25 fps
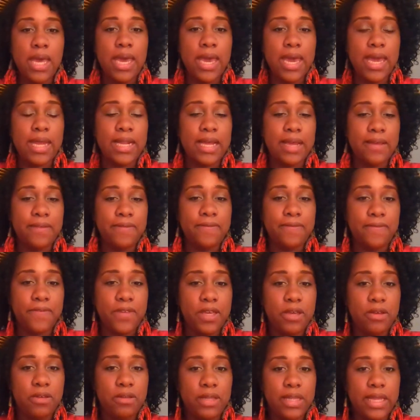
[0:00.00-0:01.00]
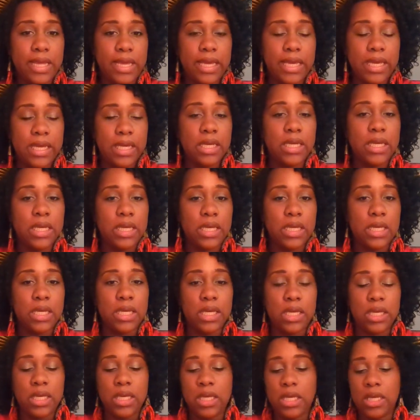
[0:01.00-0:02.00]
And I feel like
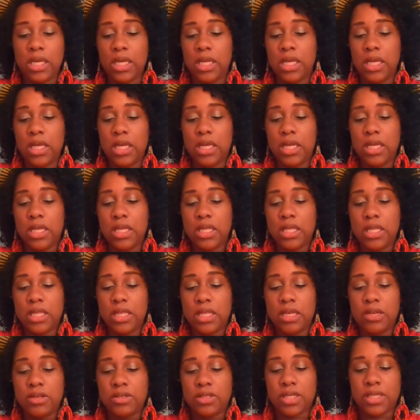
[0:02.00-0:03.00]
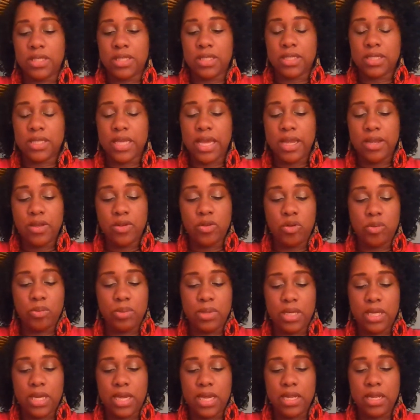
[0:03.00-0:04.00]
there's a cycle
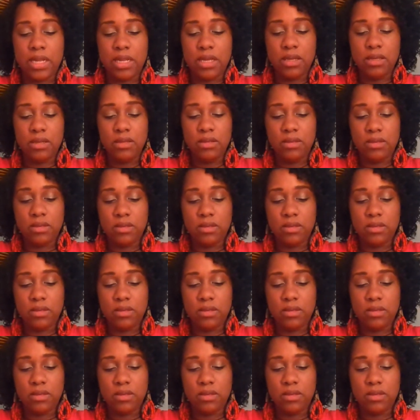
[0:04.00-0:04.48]
beginning